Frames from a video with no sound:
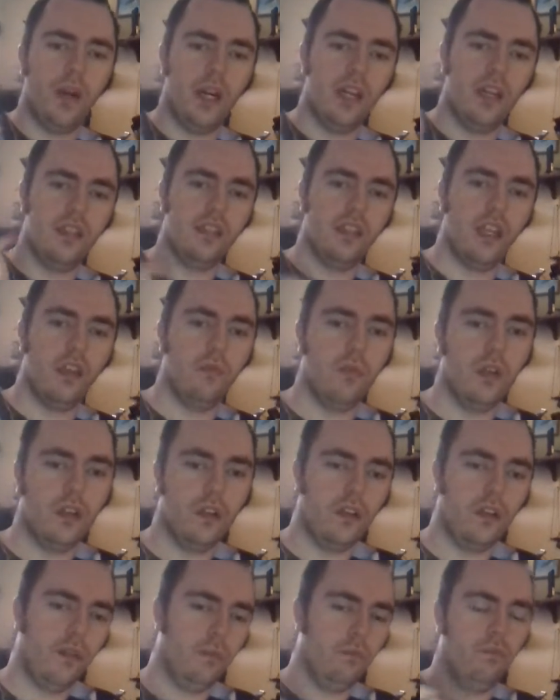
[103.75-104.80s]
But they
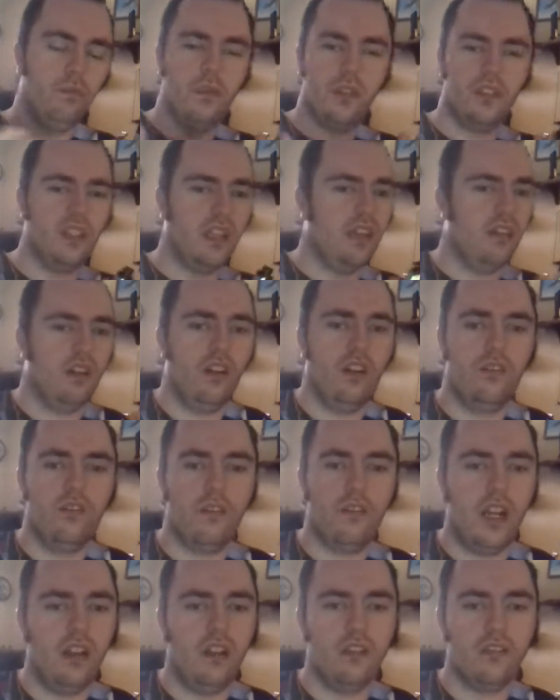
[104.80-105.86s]
will if you put down a
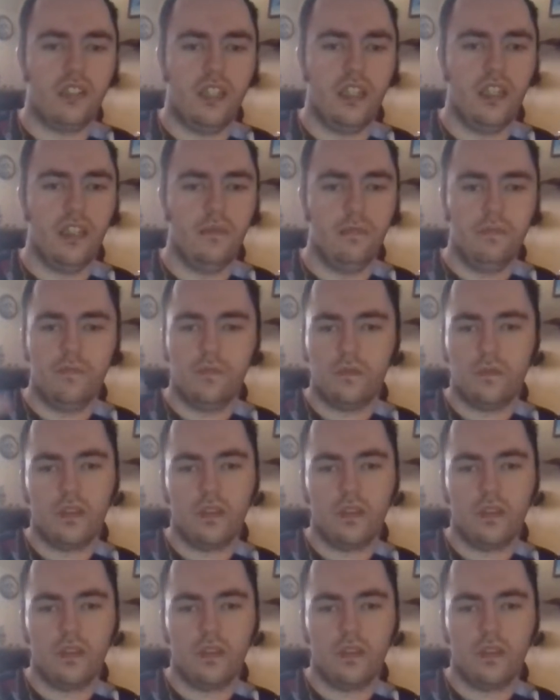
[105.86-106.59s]
hundred dollars on it.